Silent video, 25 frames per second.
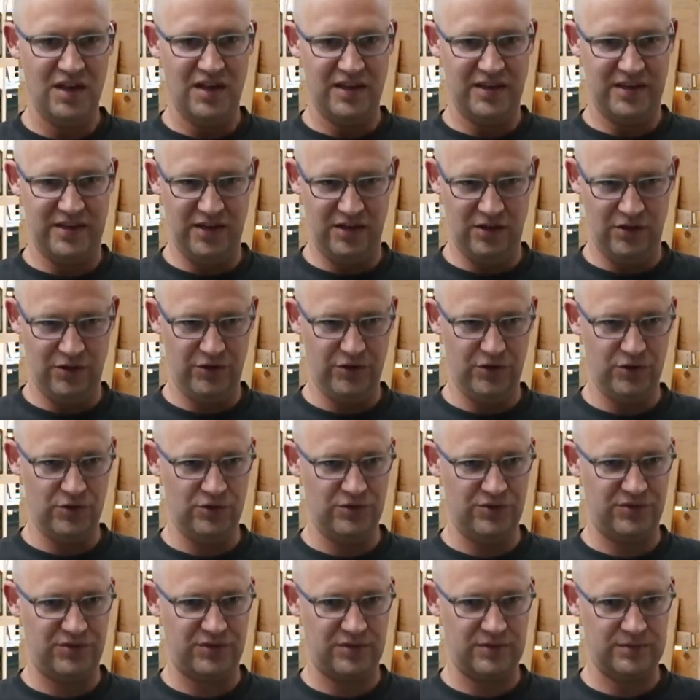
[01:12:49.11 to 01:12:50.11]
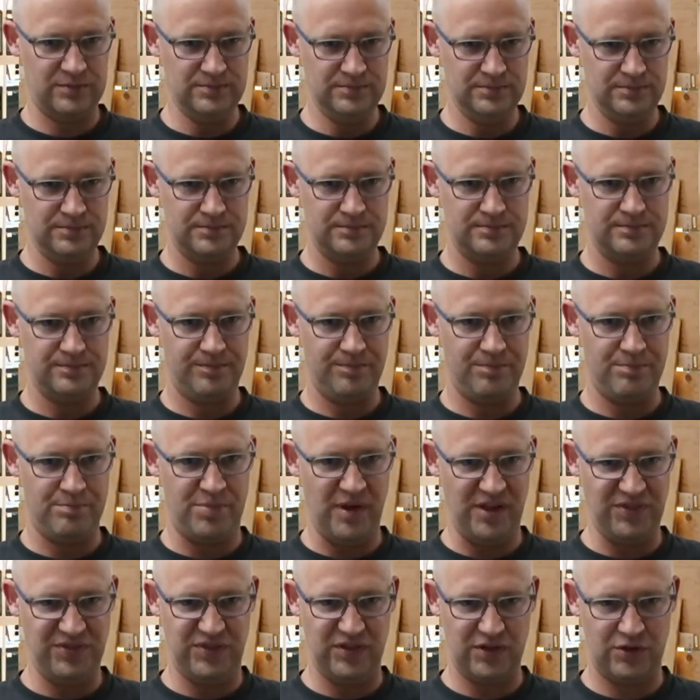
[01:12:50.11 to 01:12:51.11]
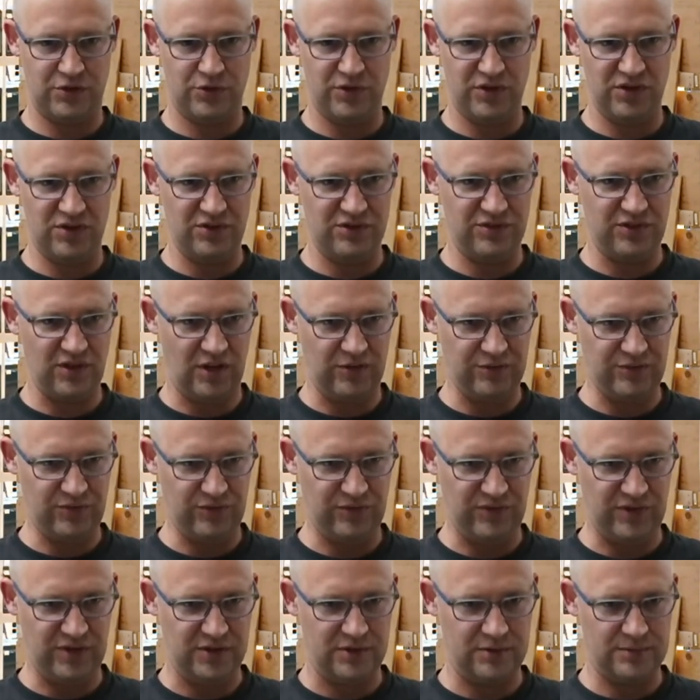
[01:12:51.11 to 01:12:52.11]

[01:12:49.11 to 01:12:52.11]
get all those benthic critters off of it.